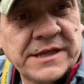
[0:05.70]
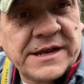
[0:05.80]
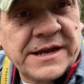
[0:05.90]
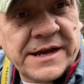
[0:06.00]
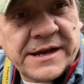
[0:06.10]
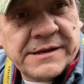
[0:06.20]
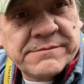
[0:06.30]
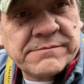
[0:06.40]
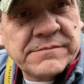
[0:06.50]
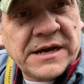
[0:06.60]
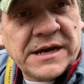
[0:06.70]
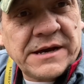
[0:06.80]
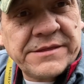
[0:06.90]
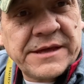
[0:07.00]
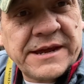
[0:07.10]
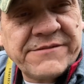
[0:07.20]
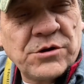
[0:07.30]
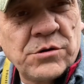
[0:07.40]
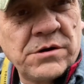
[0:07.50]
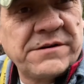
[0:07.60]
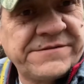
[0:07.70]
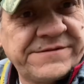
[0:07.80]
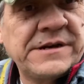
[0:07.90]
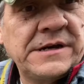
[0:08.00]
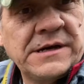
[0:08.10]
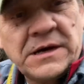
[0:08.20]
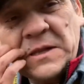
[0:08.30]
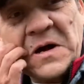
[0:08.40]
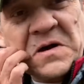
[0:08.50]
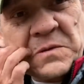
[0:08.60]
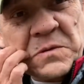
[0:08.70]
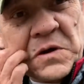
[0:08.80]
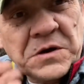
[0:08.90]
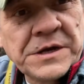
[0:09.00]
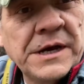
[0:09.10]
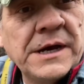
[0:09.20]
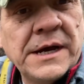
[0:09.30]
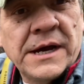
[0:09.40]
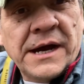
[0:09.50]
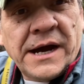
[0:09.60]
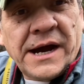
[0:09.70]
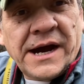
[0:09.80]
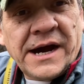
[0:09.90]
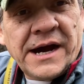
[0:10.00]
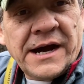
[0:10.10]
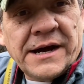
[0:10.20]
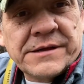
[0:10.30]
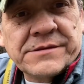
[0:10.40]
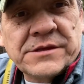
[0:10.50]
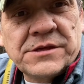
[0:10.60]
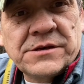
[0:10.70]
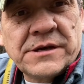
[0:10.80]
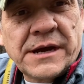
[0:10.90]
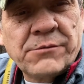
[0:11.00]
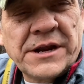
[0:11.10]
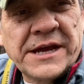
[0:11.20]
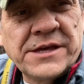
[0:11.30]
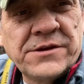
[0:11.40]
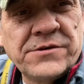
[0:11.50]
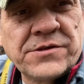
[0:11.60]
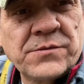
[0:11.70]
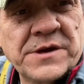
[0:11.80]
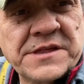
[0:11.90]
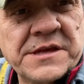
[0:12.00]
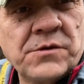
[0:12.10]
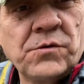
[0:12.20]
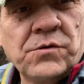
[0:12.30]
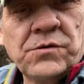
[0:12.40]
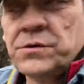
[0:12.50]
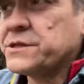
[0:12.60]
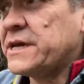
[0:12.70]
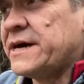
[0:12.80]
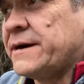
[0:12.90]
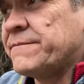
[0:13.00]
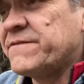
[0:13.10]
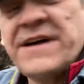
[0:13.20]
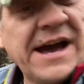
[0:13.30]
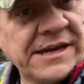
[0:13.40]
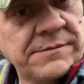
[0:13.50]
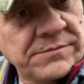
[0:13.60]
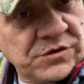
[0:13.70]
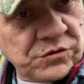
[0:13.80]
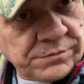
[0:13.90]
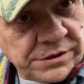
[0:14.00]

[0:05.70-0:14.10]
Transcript: that I know of along the road. What I used was an old vacuum tube.